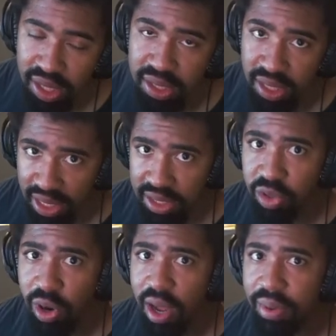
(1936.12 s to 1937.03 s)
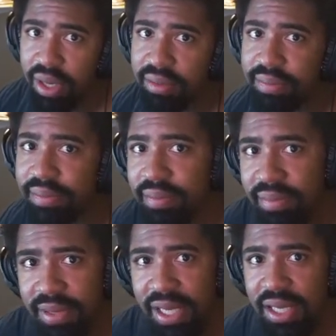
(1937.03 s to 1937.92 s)
hit that subscribe button
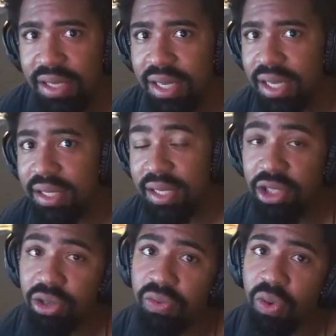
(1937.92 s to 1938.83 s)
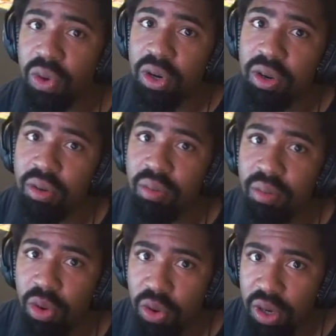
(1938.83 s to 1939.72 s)
and stay tuned for
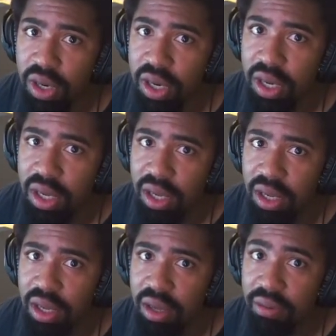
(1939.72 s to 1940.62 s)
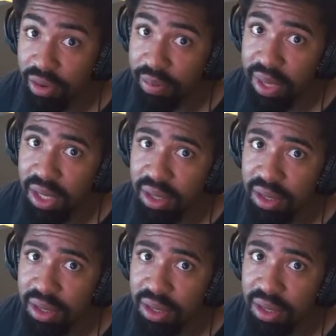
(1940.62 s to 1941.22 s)
more from me.